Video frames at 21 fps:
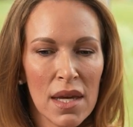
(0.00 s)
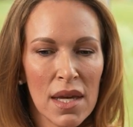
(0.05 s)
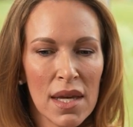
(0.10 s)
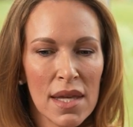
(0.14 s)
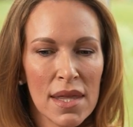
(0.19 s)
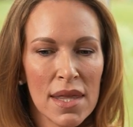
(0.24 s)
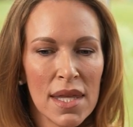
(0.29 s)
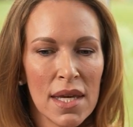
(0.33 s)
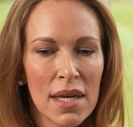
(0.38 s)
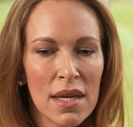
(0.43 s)

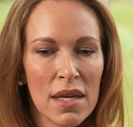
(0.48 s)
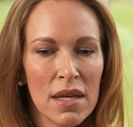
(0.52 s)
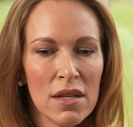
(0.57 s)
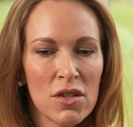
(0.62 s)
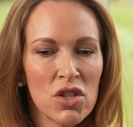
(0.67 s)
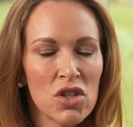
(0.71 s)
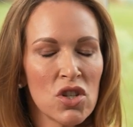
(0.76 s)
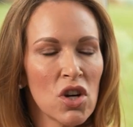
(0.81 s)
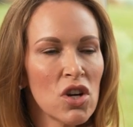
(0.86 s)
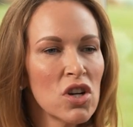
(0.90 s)
the
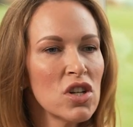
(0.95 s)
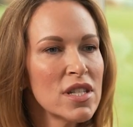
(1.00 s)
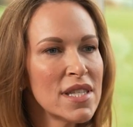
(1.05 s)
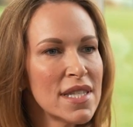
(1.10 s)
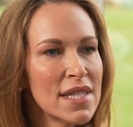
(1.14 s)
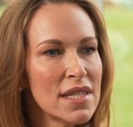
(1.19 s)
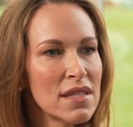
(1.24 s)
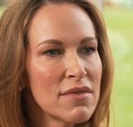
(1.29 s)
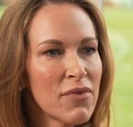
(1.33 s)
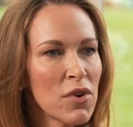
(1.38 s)

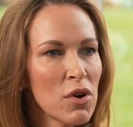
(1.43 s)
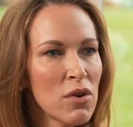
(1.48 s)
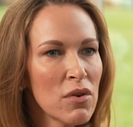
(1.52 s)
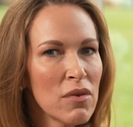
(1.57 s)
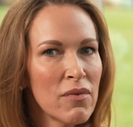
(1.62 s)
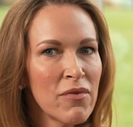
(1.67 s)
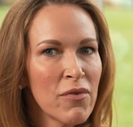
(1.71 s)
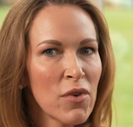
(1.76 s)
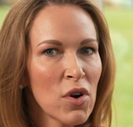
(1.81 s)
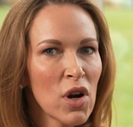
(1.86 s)
shirts
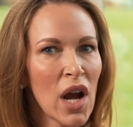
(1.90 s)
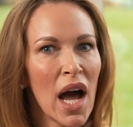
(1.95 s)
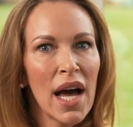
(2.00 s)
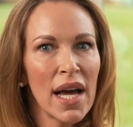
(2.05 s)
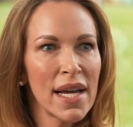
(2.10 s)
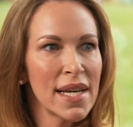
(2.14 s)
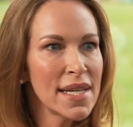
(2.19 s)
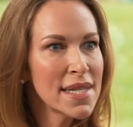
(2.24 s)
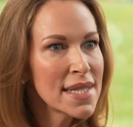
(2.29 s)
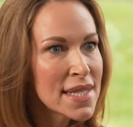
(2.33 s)
for
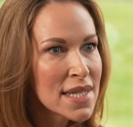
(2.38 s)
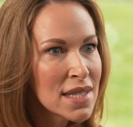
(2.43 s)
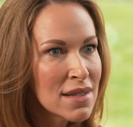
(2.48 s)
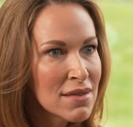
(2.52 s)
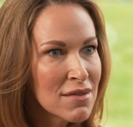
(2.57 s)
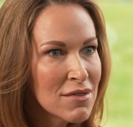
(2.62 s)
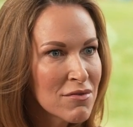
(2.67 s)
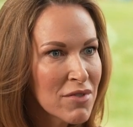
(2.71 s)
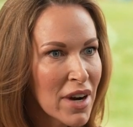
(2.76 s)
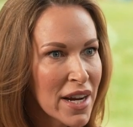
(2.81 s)
guys,
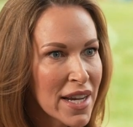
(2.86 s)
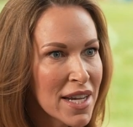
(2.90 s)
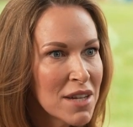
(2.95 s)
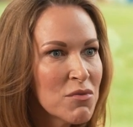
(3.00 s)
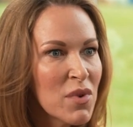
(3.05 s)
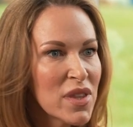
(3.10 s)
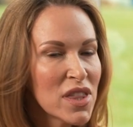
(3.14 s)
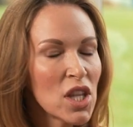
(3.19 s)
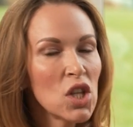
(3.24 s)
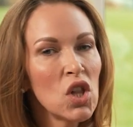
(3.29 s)
right,
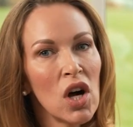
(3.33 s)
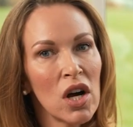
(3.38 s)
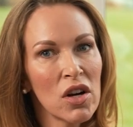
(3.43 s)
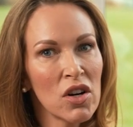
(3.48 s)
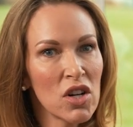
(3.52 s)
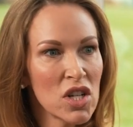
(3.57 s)
with the longer